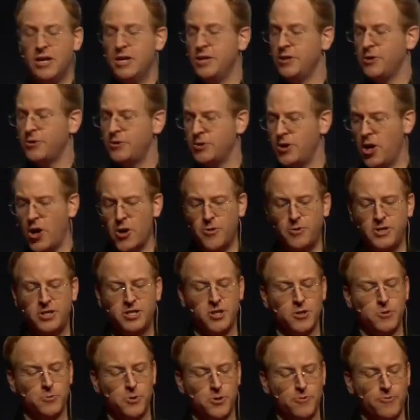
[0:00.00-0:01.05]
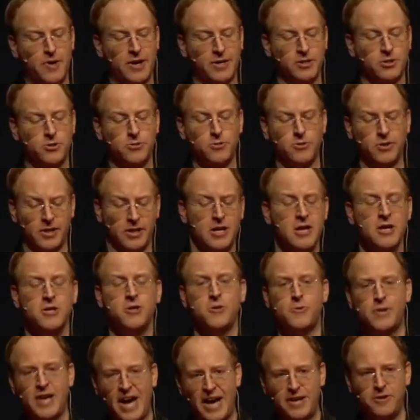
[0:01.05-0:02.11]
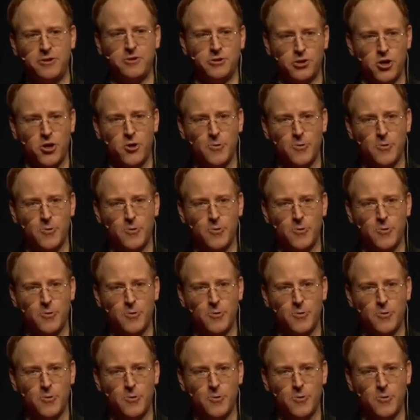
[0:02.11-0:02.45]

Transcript: You can only do it with the right tooling. You cannot go